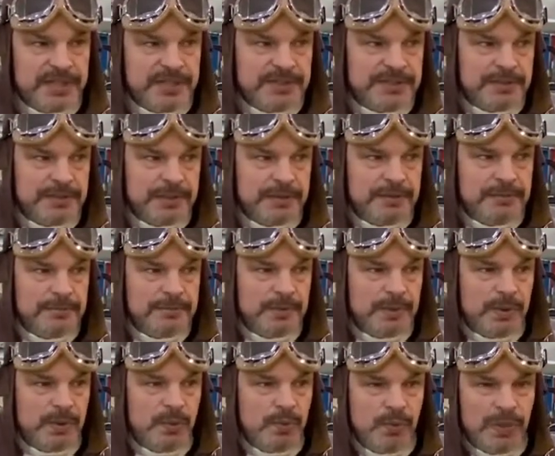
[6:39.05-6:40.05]
So
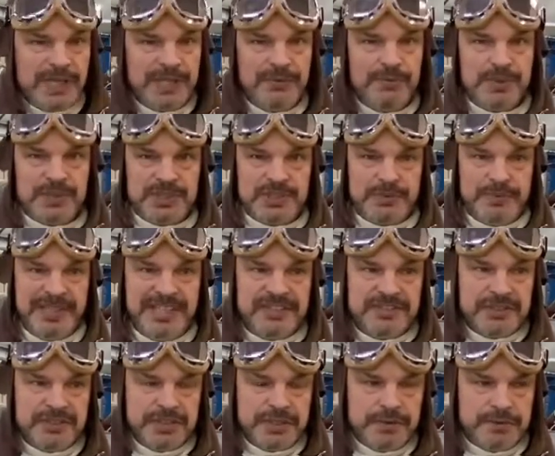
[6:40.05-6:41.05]
what was Sweden
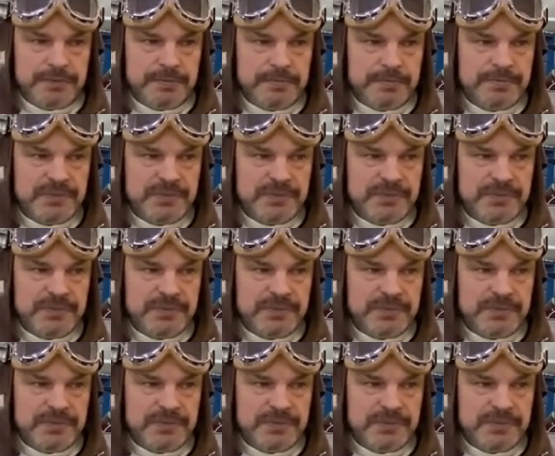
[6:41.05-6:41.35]
to do?